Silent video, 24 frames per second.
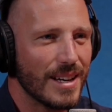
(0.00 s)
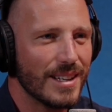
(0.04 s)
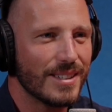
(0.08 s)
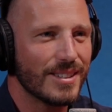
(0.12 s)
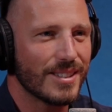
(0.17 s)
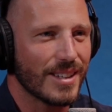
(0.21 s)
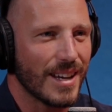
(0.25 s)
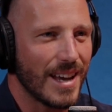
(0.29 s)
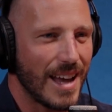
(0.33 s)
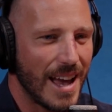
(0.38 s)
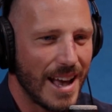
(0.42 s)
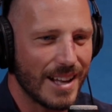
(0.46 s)

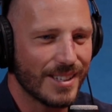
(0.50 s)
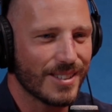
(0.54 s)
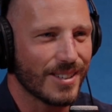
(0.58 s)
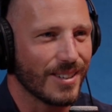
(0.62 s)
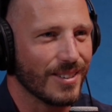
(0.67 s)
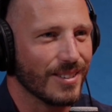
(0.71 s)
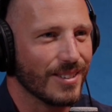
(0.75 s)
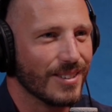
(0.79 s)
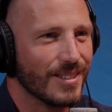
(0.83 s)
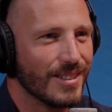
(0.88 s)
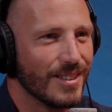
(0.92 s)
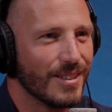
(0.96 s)
It's a
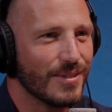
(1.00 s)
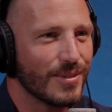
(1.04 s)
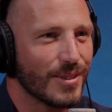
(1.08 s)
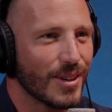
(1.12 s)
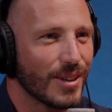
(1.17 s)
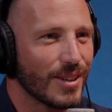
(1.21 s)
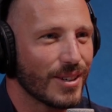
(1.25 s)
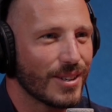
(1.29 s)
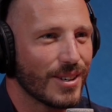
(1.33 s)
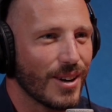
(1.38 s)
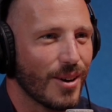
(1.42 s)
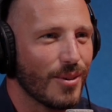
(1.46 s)
hassle. You've
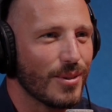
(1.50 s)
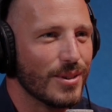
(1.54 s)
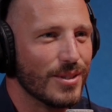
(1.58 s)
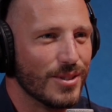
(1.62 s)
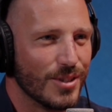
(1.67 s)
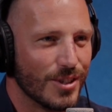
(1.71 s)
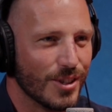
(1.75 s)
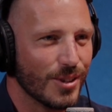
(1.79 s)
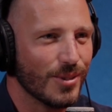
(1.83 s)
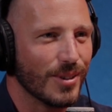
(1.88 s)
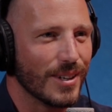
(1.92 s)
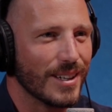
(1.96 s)
got to go
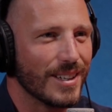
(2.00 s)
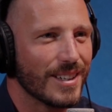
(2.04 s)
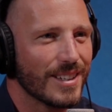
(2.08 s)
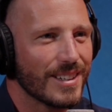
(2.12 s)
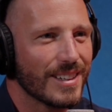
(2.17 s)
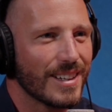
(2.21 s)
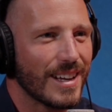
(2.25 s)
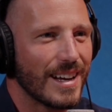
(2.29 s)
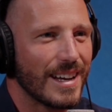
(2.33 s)
and do it.